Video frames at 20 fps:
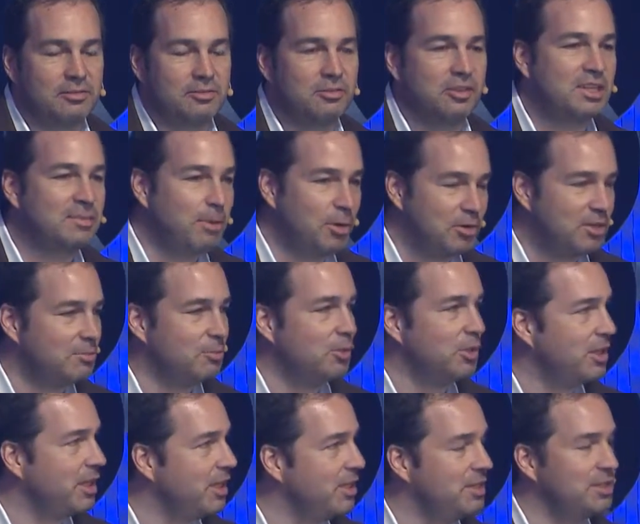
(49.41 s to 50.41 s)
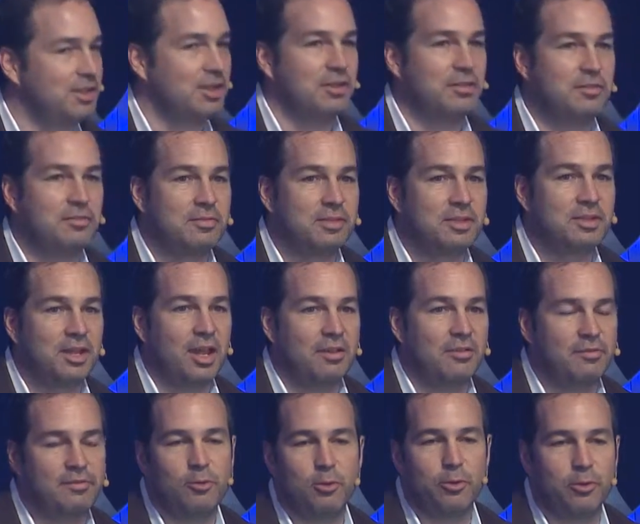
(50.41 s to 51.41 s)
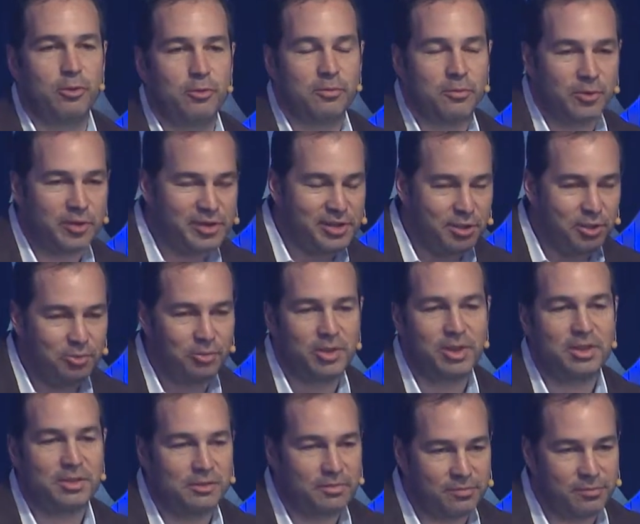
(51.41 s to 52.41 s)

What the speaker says: disposable adhesives for children,